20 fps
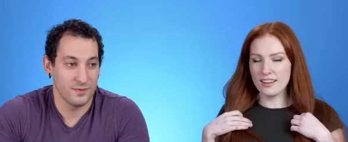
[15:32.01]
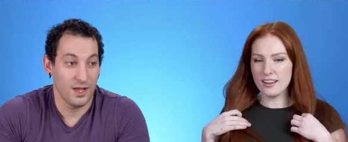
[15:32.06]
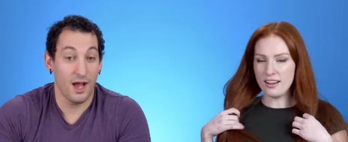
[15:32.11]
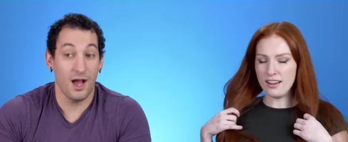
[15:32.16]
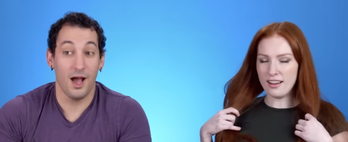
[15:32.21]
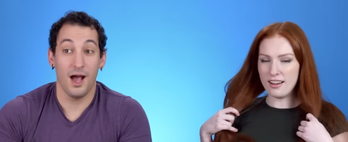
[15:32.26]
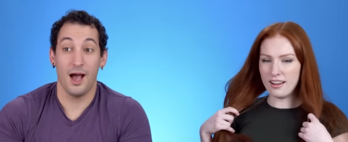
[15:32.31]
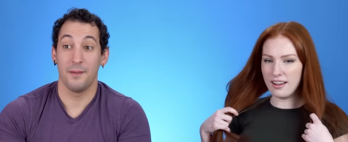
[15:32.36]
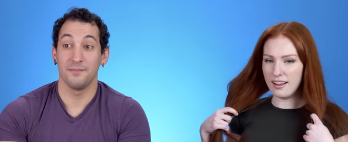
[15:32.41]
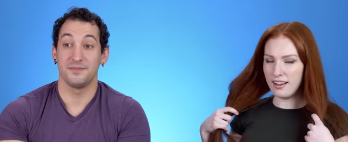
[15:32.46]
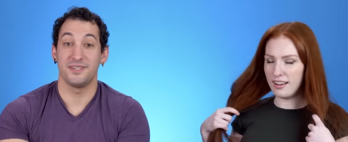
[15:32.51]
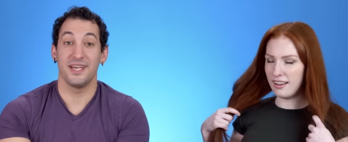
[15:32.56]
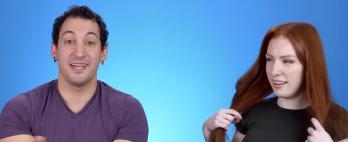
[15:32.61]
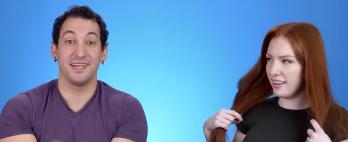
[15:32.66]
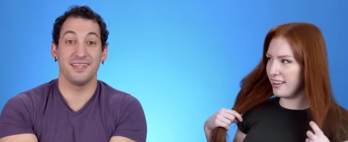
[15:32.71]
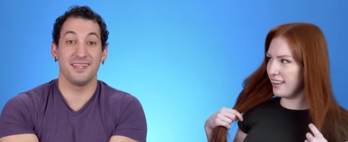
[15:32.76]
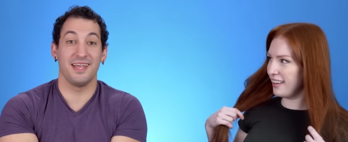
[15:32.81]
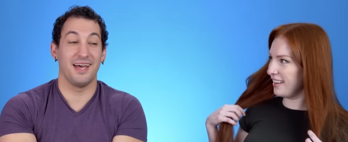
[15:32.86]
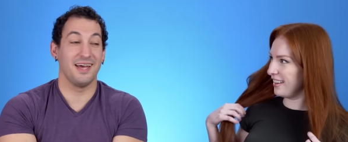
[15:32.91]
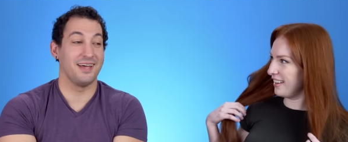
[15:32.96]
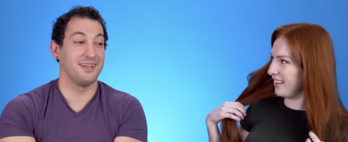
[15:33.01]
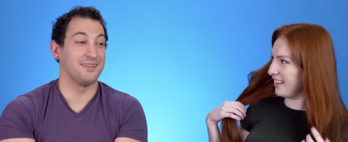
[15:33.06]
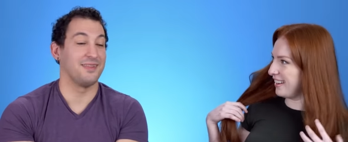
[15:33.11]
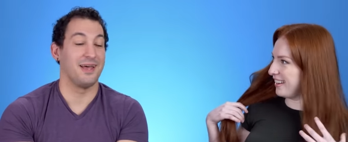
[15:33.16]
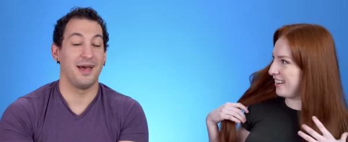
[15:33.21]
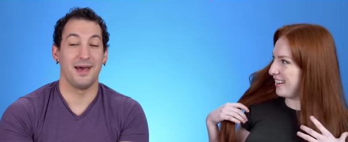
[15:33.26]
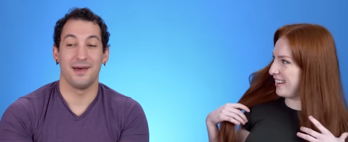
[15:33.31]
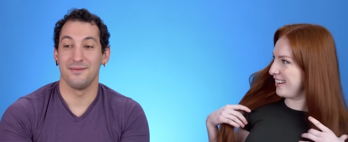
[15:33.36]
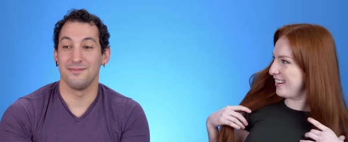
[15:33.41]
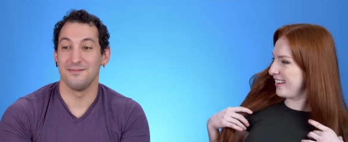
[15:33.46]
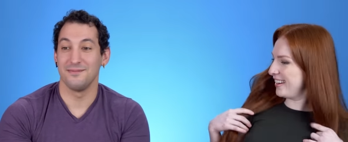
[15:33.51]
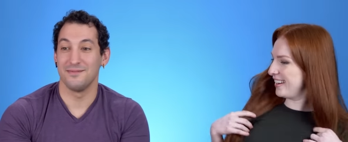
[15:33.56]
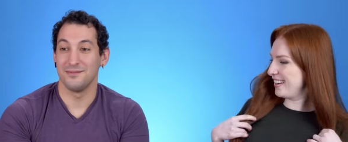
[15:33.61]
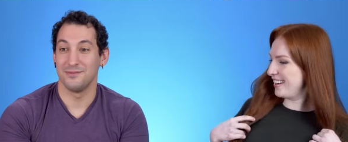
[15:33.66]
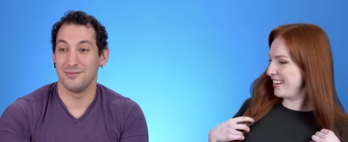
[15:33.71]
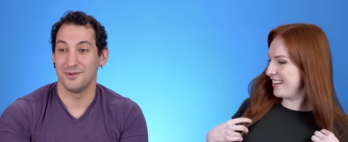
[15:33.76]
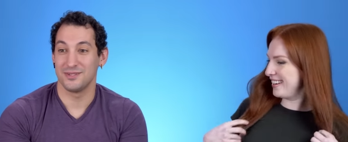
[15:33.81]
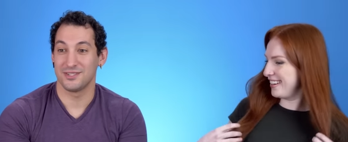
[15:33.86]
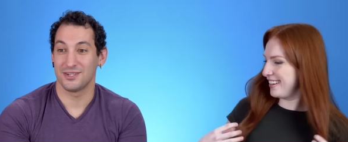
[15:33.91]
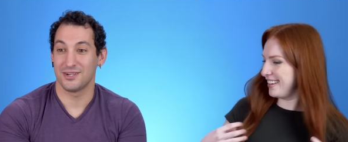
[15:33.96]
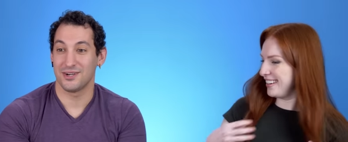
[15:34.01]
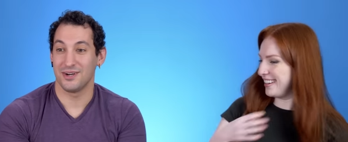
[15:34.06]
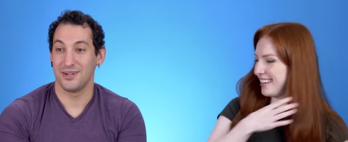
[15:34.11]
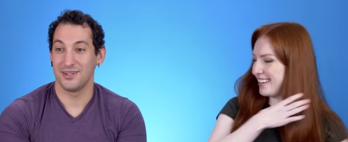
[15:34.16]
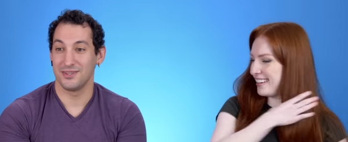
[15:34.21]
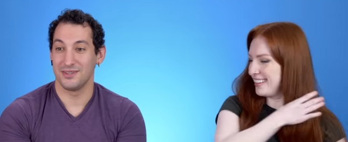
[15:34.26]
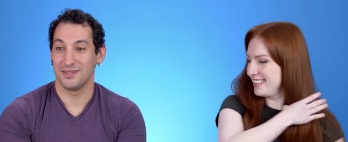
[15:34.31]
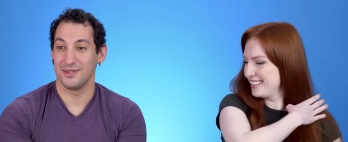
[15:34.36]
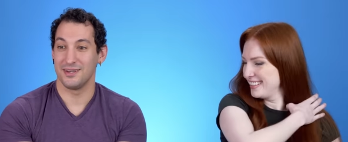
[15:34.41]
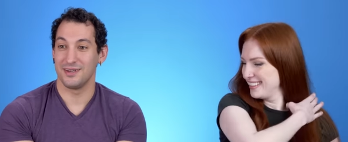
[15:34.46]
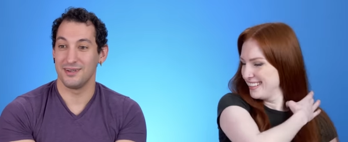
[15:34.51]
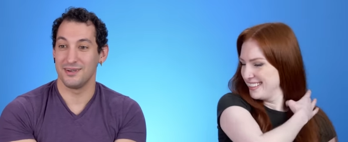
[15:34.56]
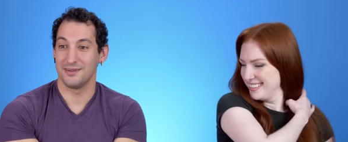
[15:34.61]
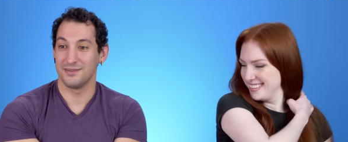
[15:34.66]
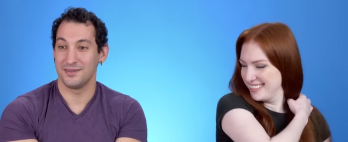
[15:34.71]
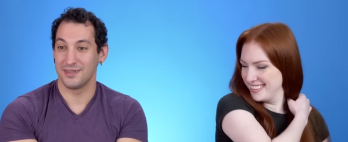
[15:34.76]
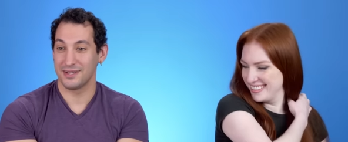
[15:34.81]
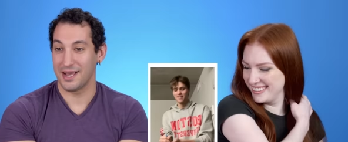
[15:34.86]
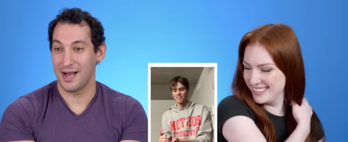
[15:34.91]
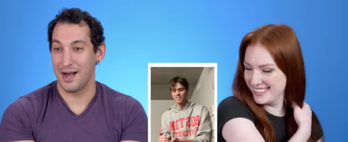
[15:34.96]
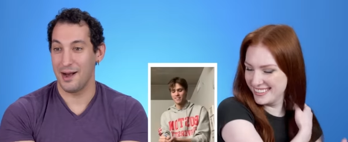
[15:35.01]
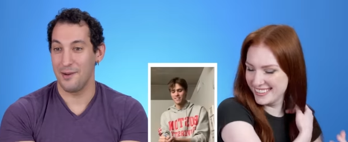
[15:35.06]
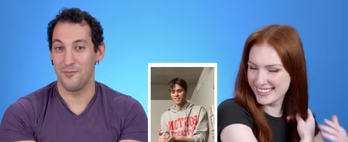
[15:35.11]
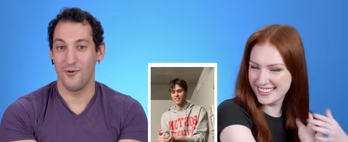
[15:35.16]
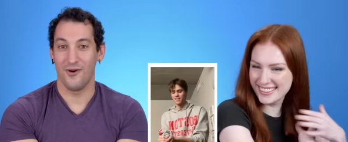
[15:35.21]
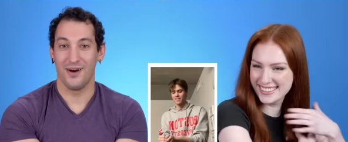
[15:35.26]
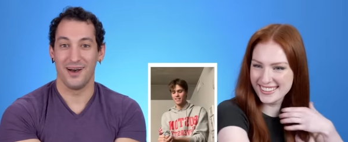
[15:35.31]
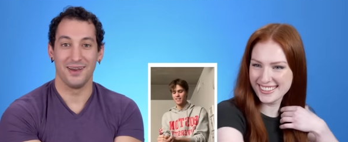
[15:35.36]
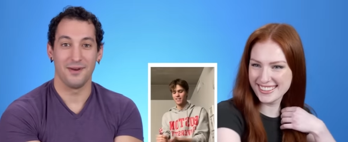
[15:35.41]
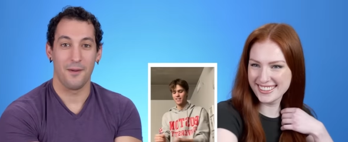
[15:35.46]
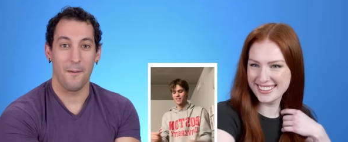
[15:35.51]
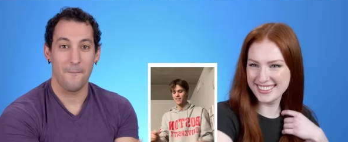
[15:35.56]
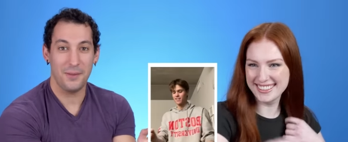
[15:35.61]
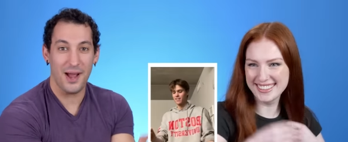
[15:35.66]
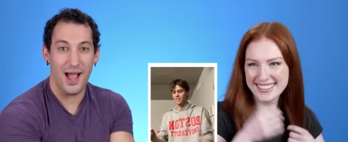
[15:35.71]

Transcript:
Speaker 1: Uh, I'm taking that that what's it called the the gum one.